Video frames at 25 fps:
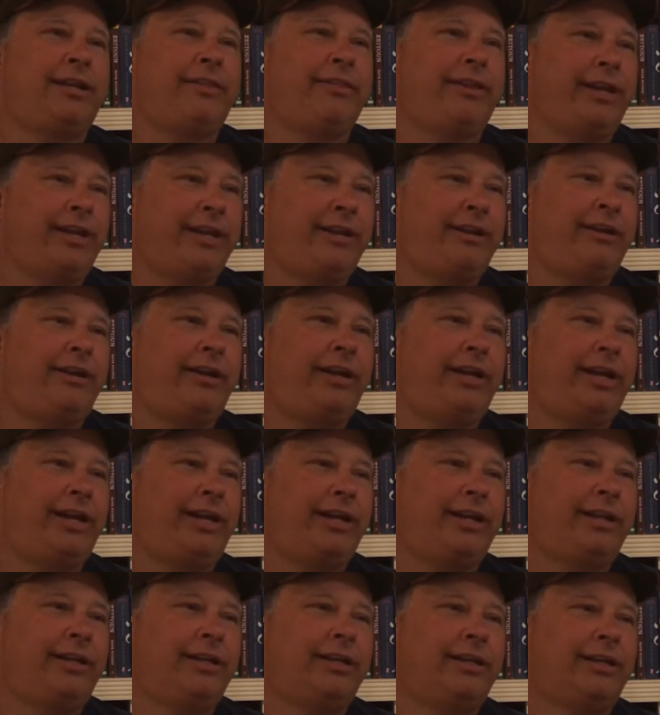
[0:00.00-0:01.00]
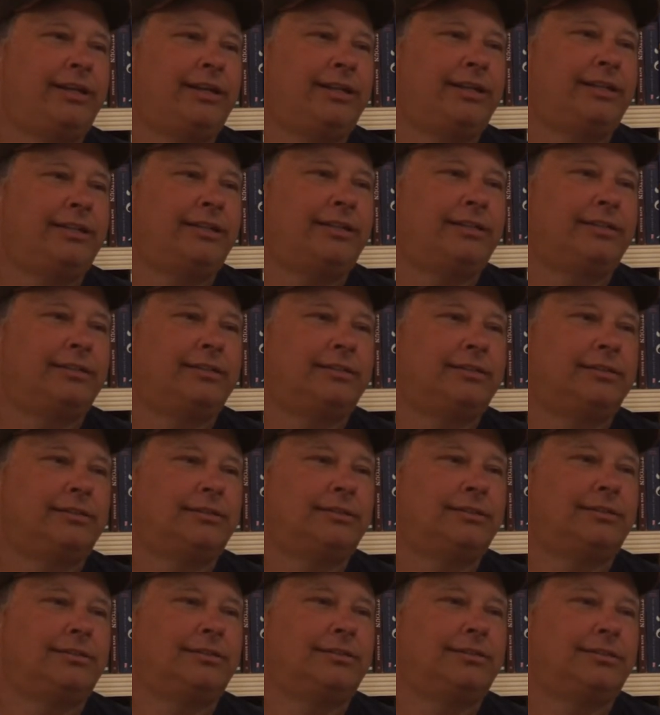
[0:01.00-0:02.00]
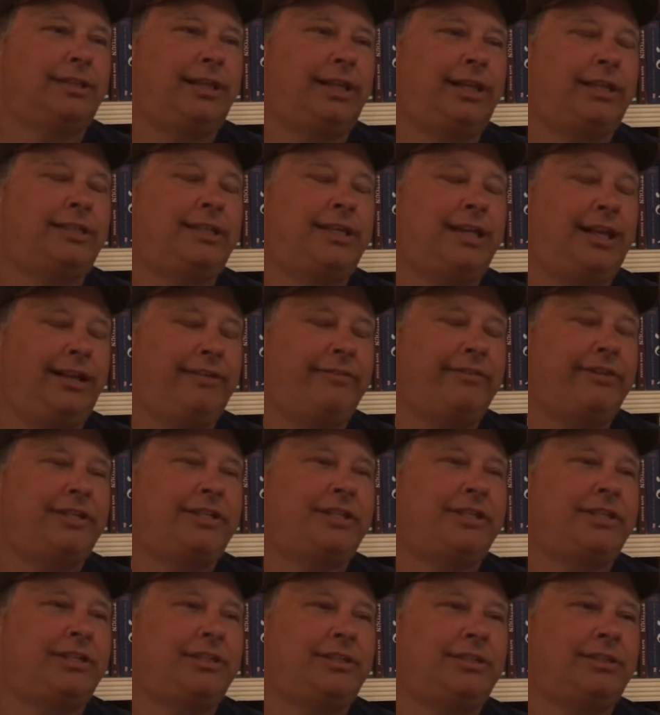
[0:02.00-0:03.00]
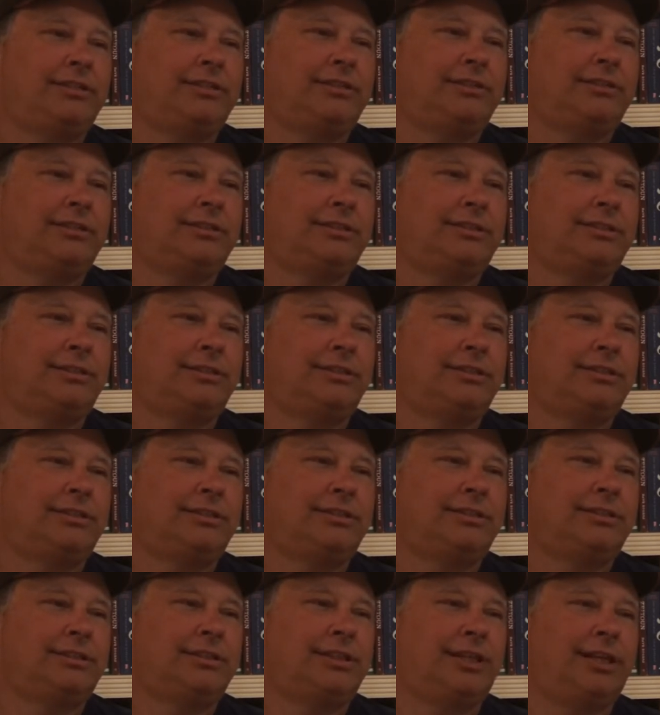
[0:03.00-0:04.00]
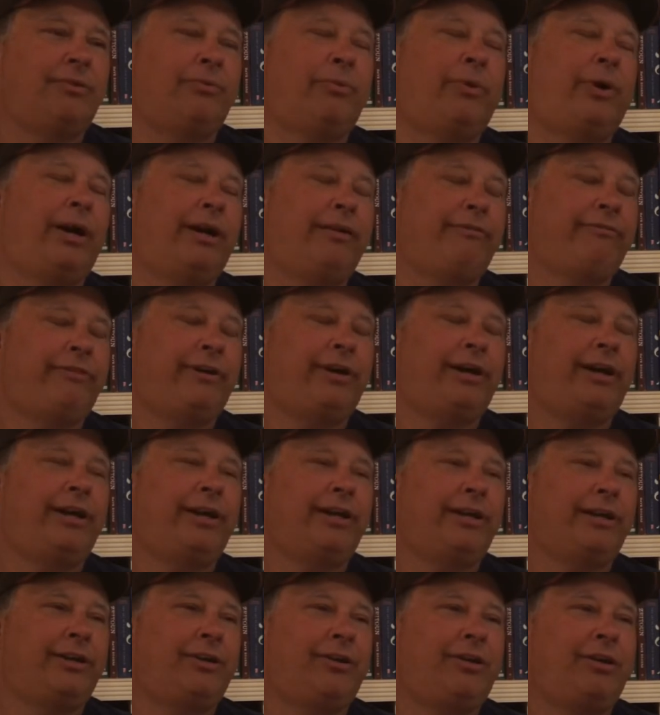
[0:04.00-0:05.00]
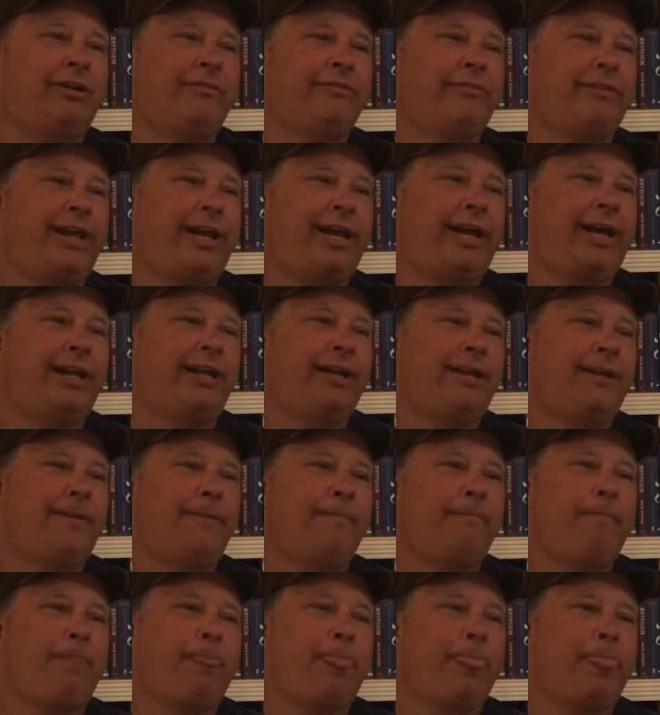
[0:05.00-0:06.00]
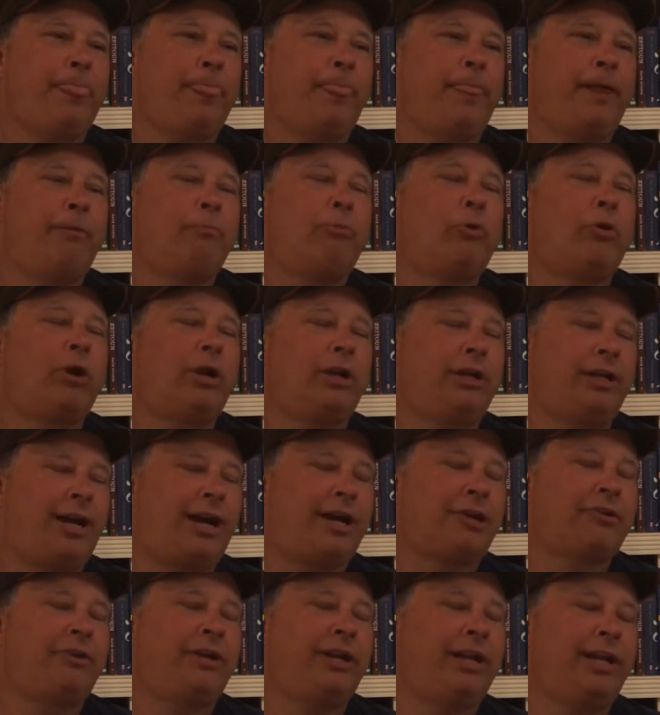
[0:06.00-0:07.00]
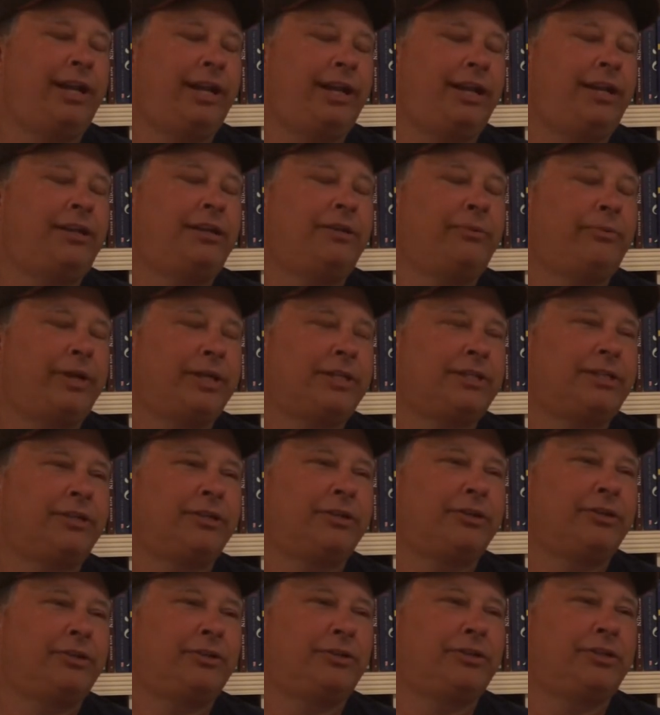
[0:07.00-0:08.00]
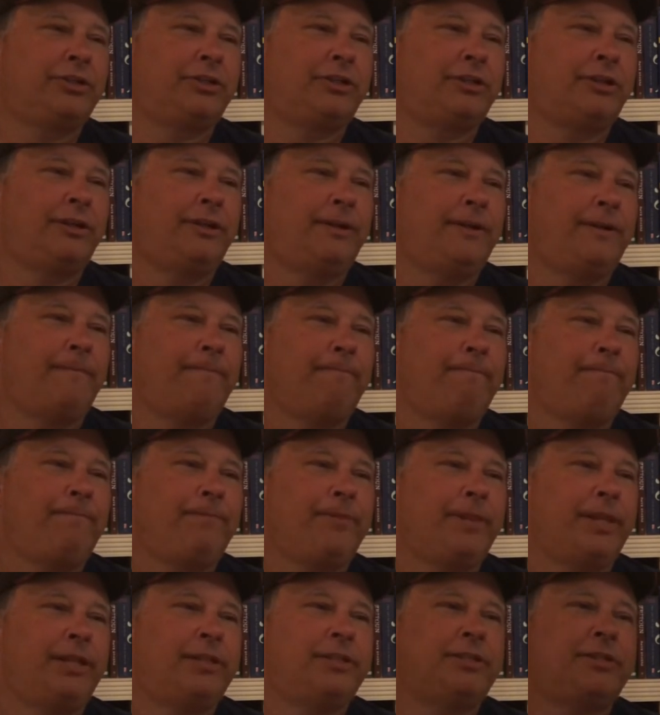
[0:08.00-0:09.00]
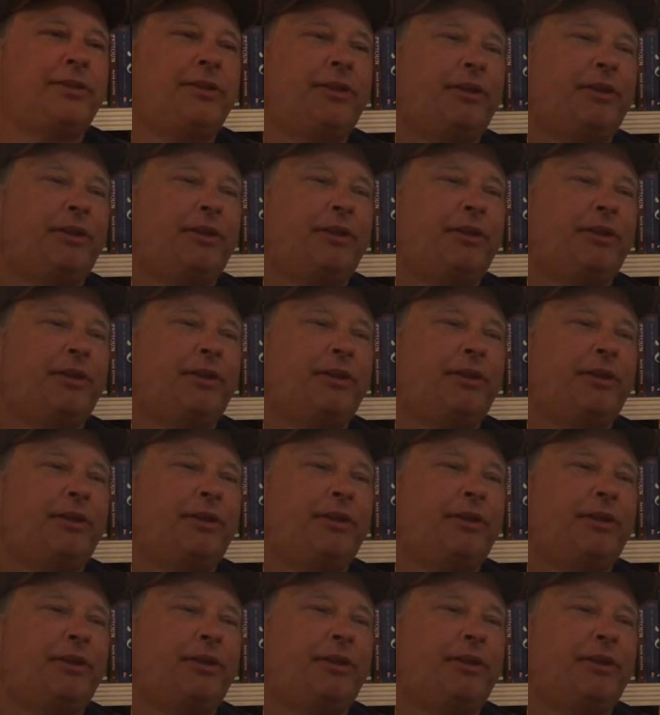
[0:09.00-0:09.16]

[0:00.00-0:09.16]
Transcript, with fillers: on the internet and television and Wi-Fi and all of that, they're more indoctrinated into Western culture. And so